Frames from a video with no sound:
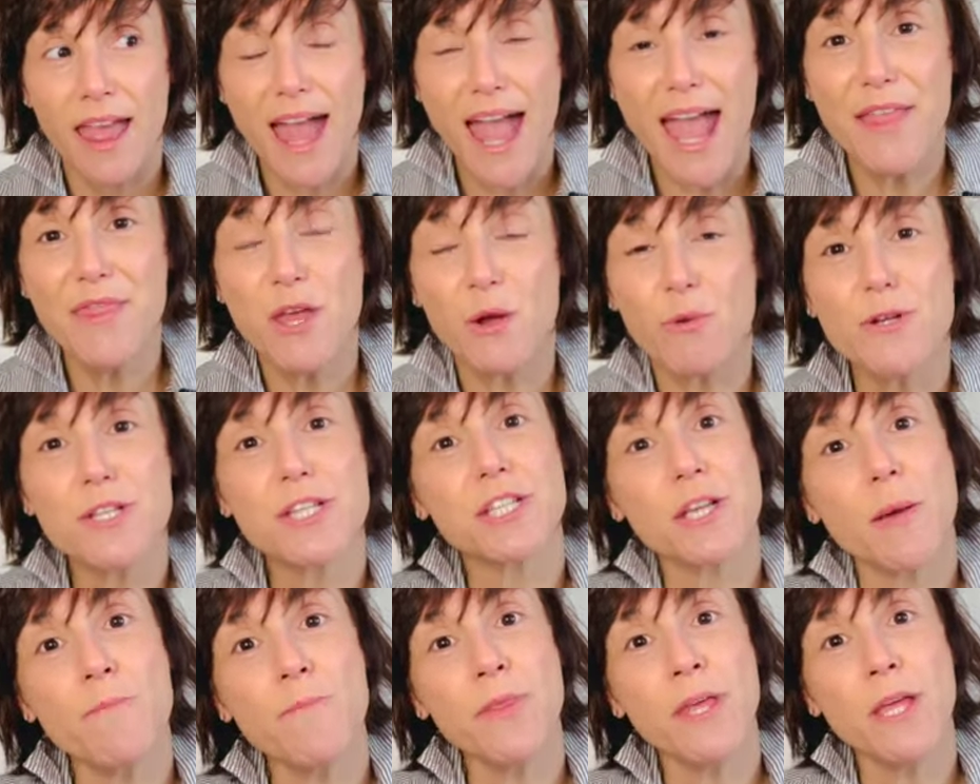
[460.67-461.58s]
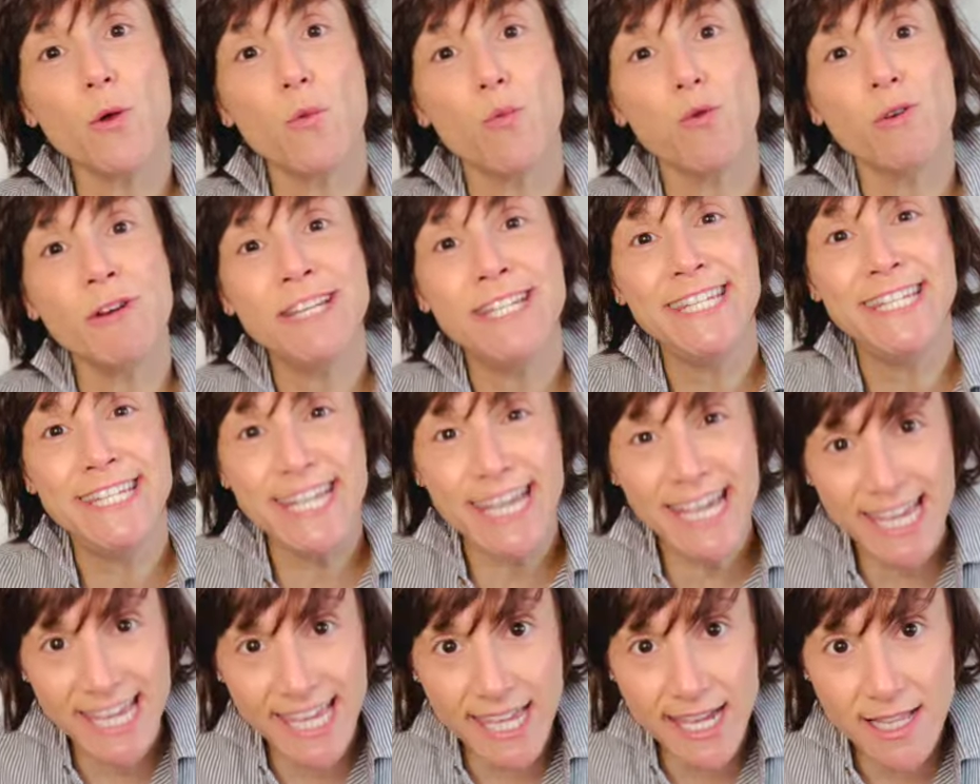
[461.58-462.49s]
And there was something
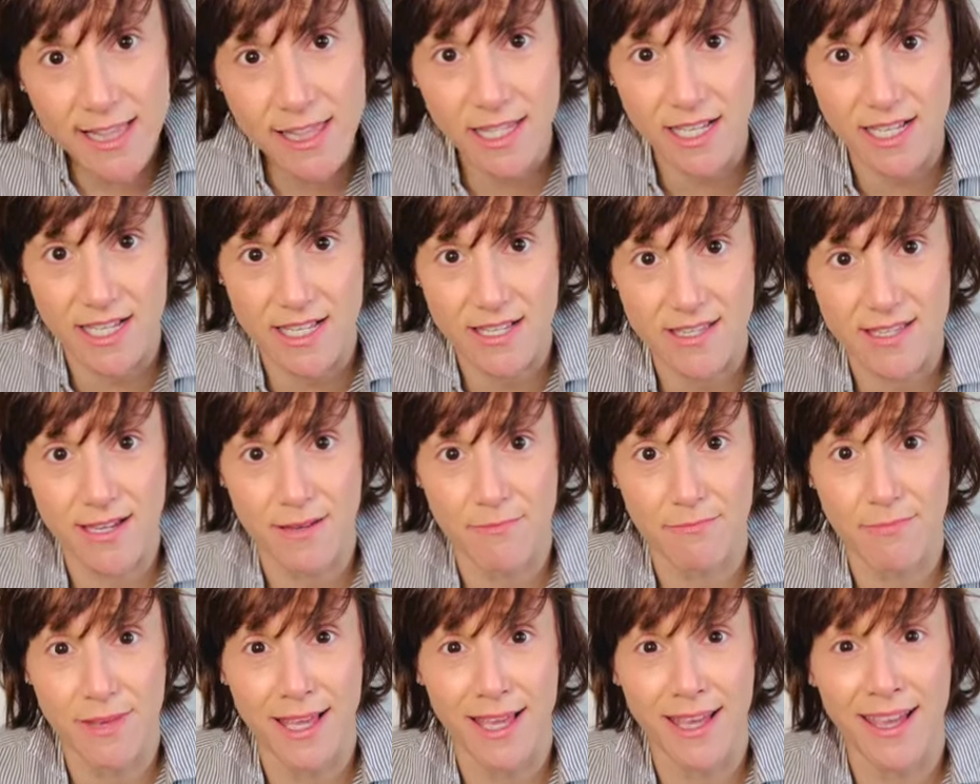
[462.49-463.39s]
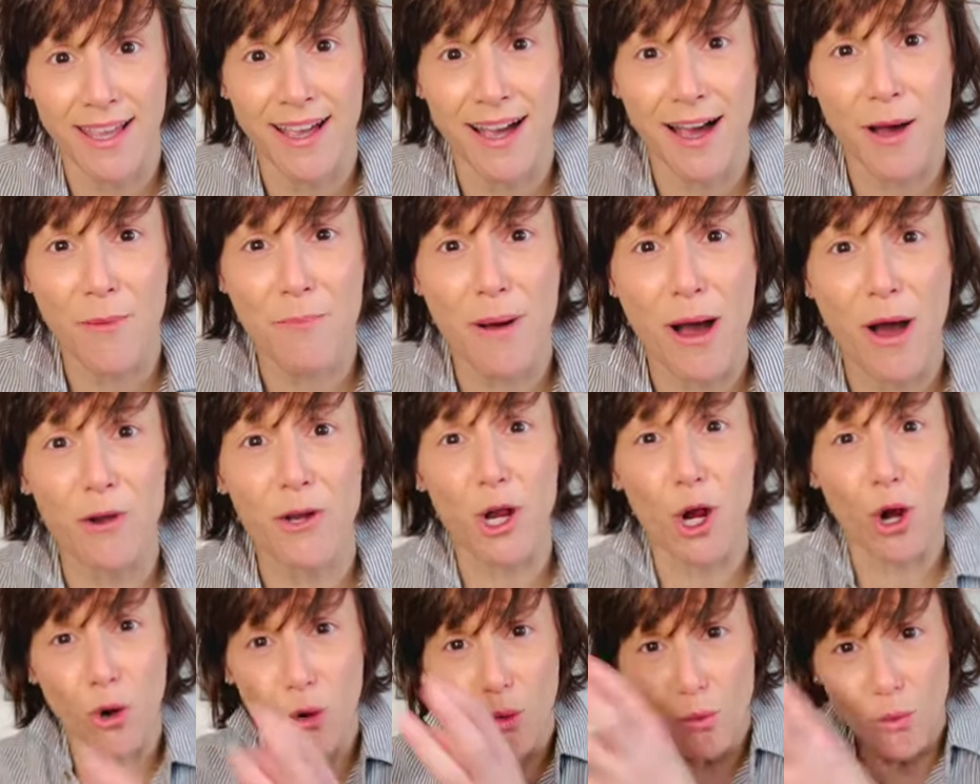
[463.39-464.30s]
ridiculous to me about a
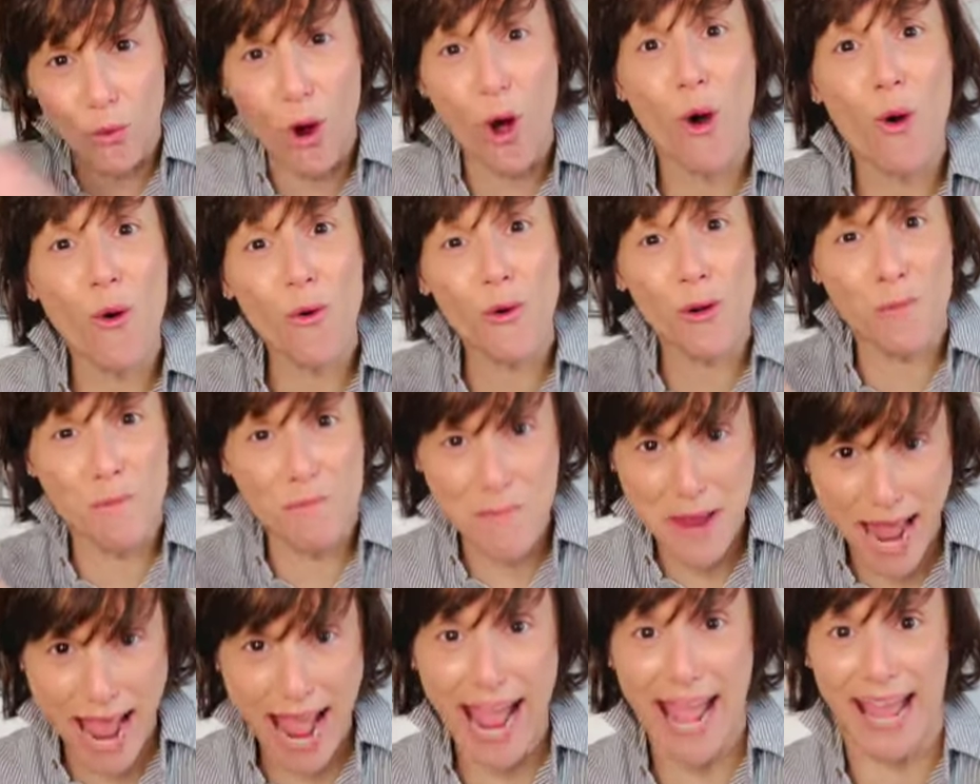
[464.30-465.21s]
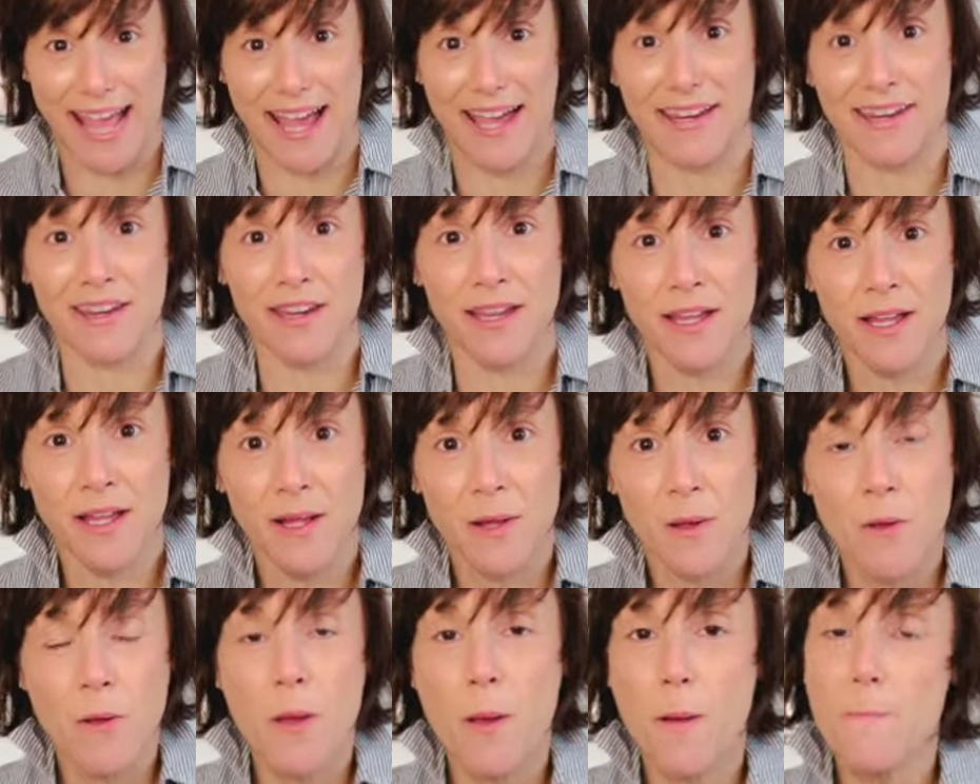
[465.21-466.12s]
grown man
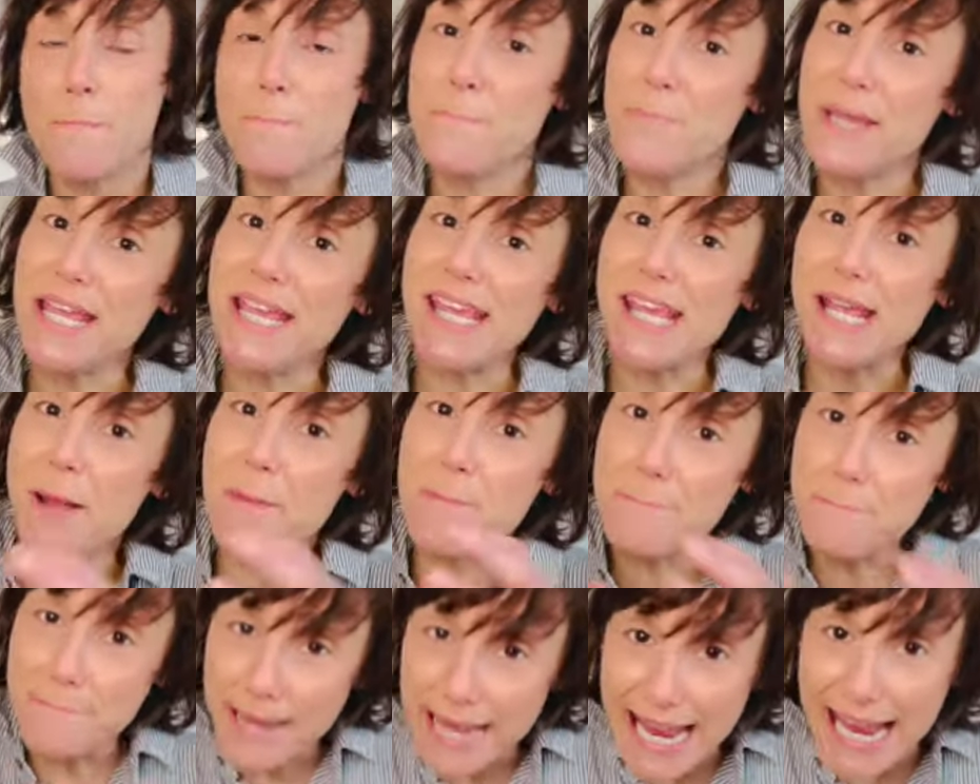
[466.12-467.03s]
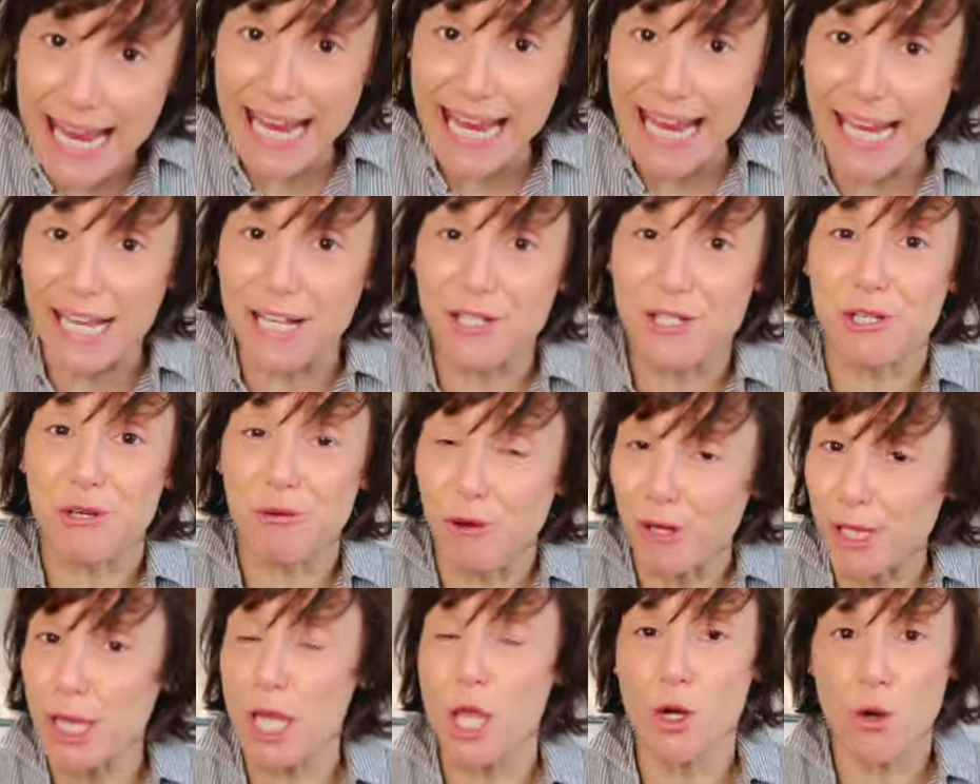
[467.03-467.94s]
being mean to
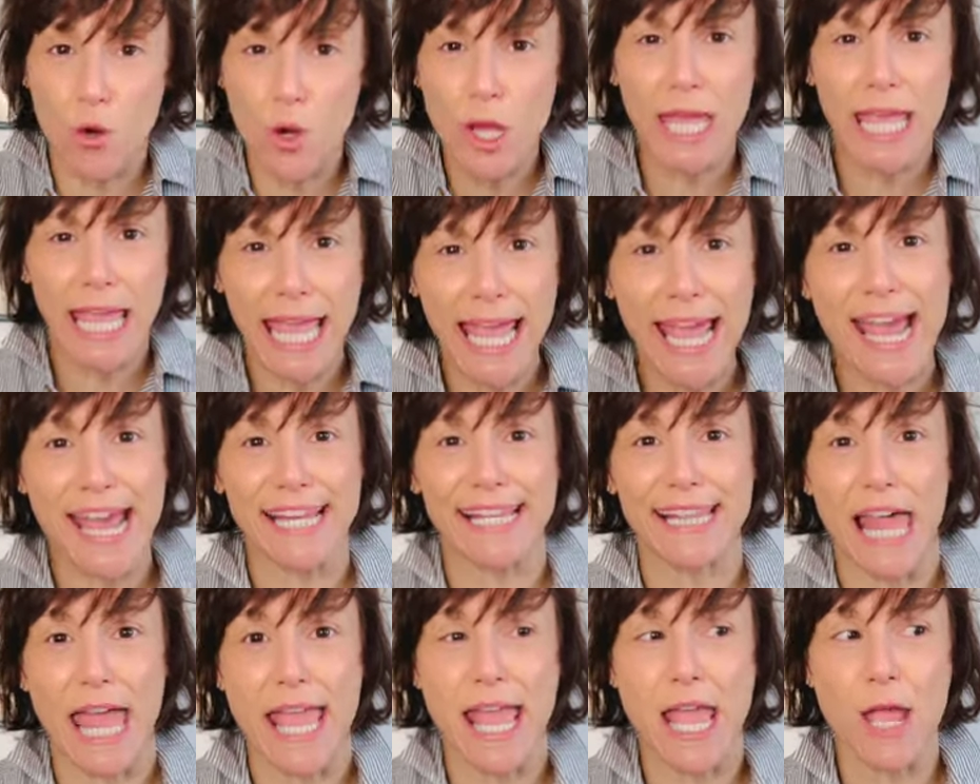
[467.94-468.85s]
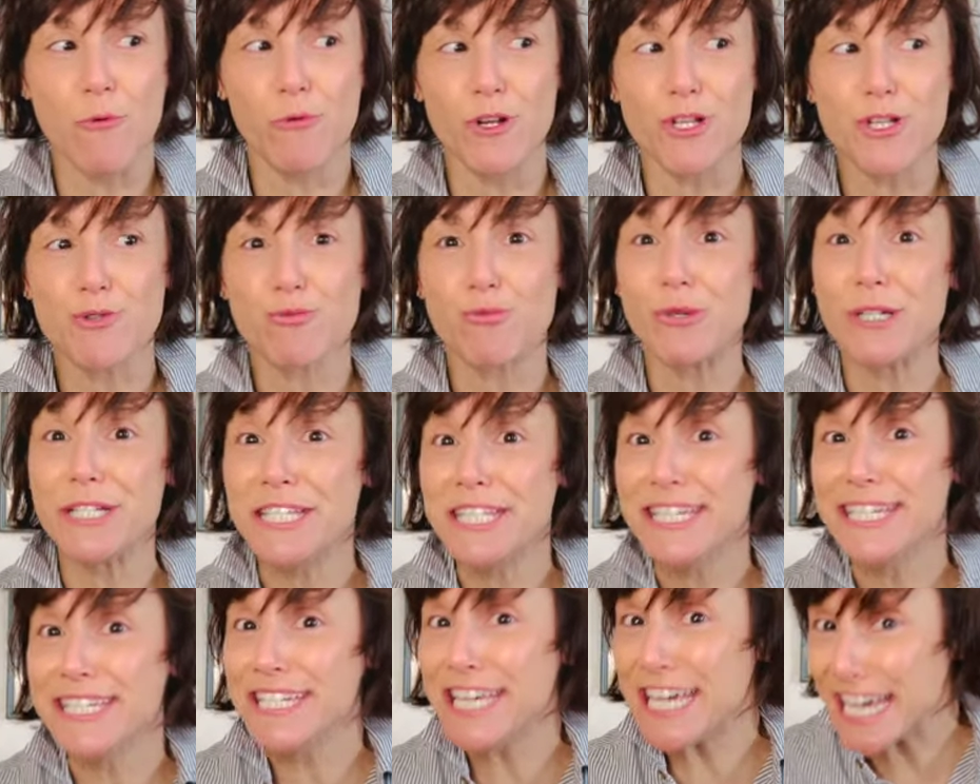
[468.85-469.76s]
a little kid. Like it was
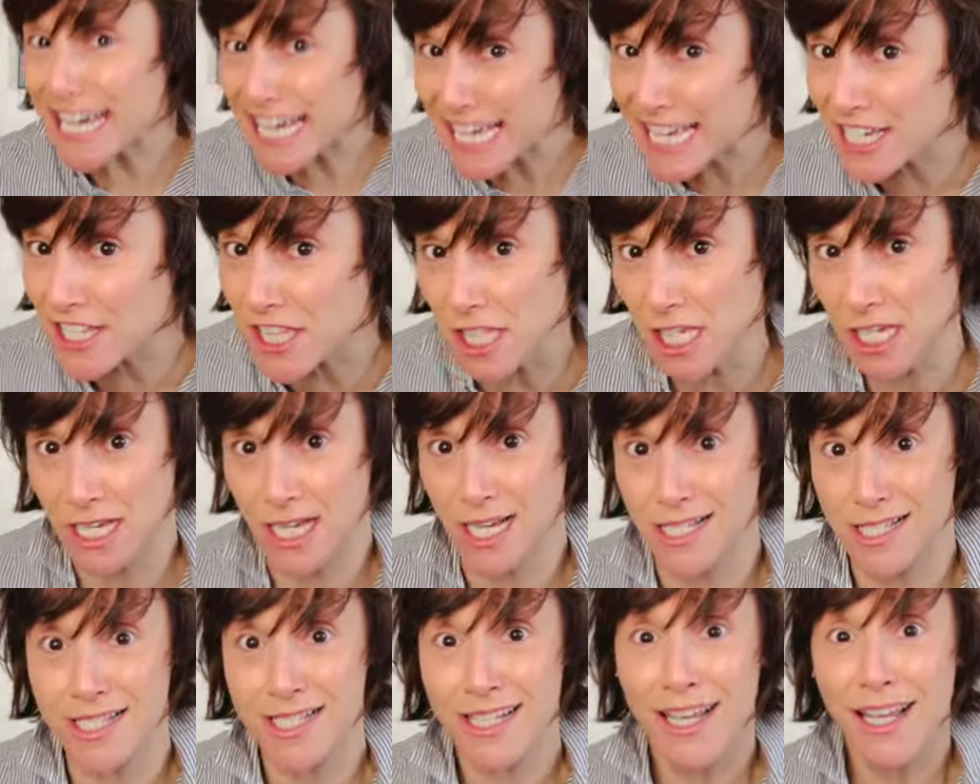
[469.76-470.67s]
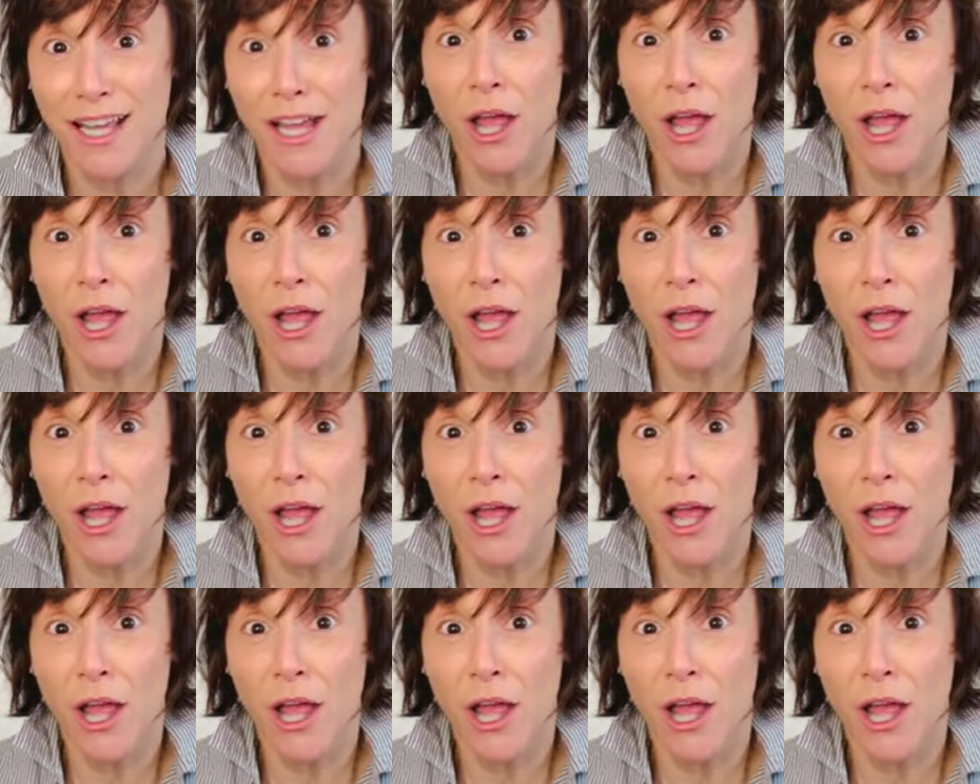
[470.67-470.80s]
ridiculous.